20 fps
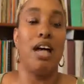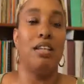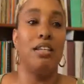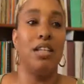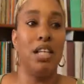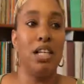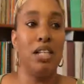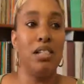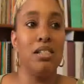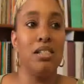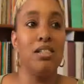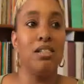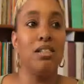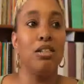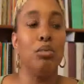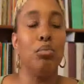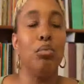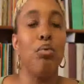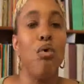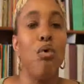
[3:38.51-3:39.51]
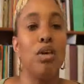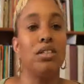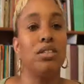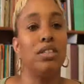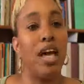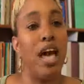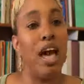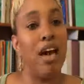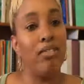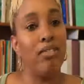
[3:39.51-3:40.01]
think it's still important
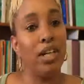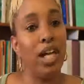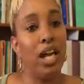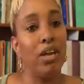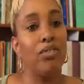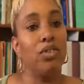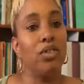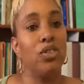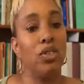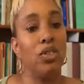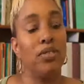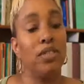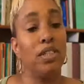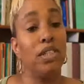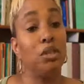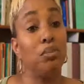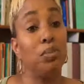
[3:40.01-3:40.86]
to advocate for services